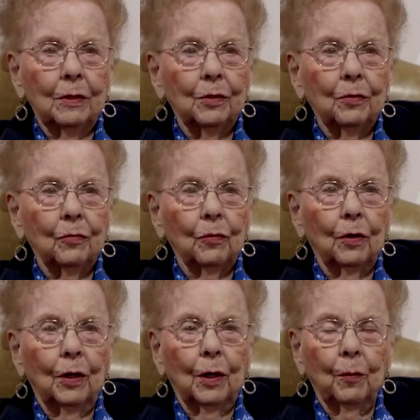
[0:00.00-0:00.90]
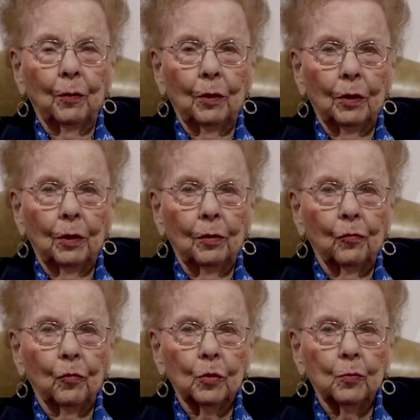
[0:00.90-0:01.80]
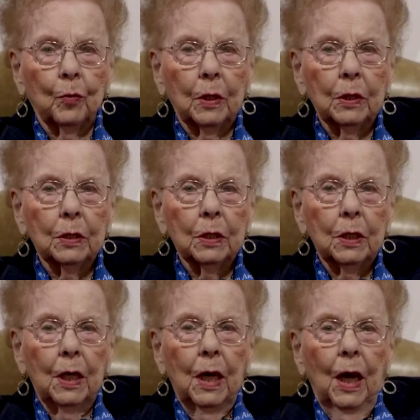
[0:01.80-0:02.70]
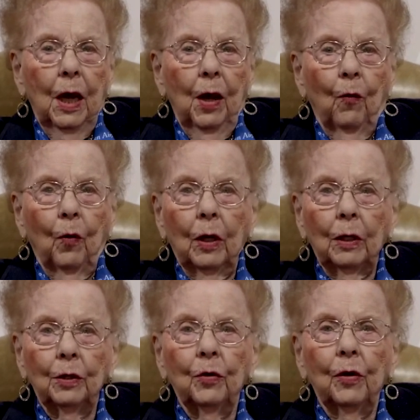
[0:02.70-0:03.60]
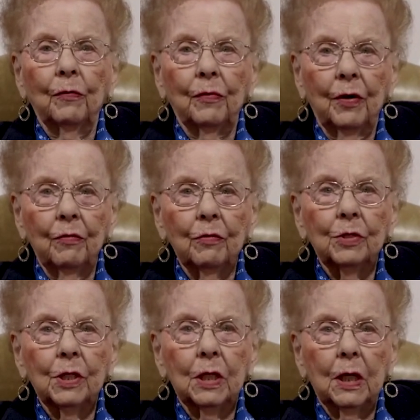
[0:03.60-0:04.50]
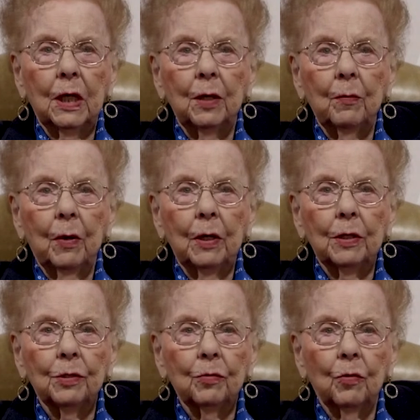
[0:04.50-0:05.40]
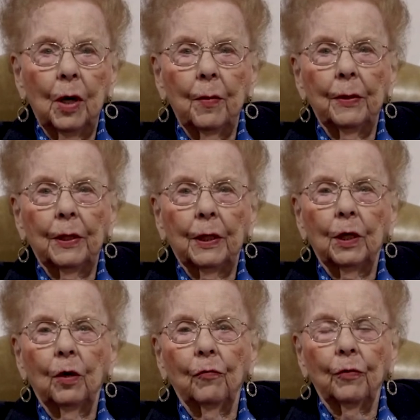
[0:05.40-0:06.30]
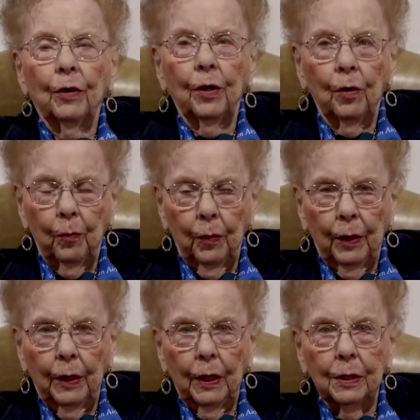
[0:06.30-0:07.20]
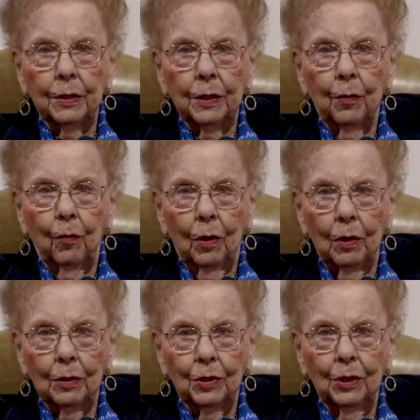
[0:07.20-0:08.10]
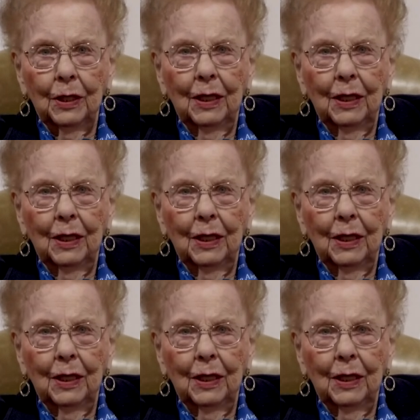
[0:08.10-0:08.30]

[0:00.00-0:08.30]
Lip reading: to the Emerald Air Force Base. Well, you have never seen anybody so happy to get off an airplane as he was